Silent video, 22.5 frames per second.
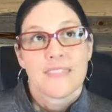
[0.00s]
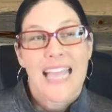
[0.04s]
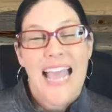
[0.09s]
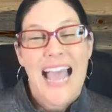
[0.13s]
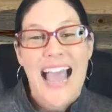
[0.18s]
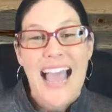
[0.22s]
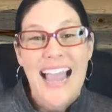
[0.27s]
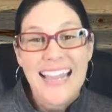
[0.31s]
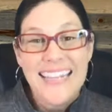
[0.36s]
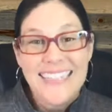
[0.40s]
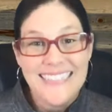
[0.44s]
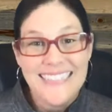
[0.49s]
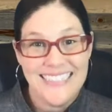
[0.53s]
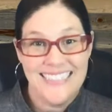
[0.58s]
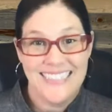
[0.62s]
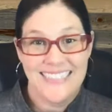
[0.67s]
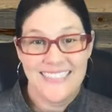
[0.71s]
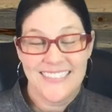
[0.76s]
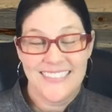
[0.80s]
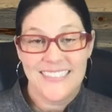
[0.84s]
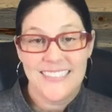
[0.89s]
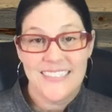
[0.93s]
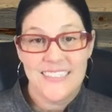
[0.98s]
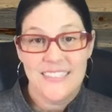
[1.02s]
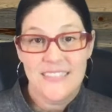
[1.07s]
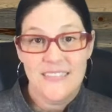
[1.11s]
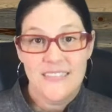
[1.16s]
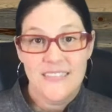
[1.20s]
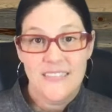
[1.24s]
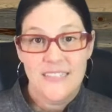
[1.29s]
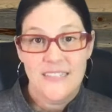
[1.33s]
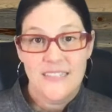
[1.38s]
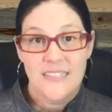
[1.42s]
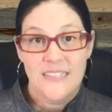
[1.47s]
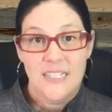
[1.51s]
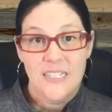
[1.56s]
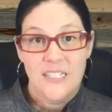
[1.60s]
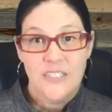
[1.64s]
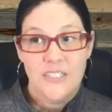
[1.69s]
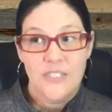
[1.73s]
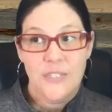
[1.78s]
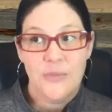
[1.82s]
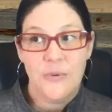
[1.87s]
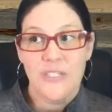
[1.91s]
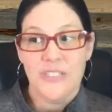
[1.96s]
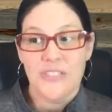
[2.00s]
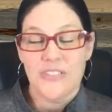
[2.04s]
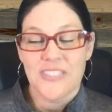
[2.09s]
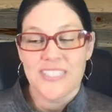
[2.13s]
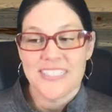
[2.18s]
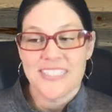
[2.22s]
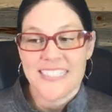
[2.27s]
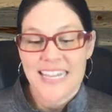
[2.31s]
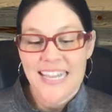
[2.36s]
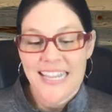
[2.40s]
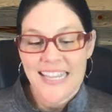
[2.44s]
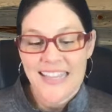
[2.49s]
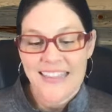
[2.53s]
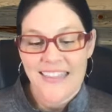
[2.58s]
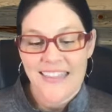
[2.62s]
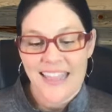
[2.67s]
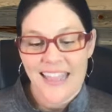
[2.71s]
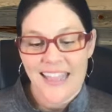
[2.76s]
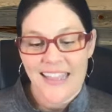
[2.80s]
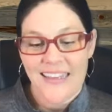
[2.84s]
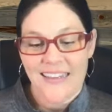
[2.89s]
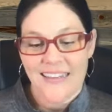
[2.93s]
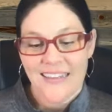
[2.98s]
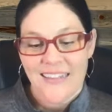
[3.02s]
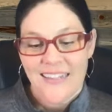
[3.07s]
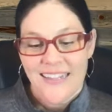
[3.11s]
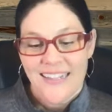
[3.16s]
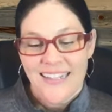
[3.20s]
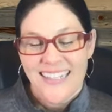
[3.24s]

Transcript: kindness to understand that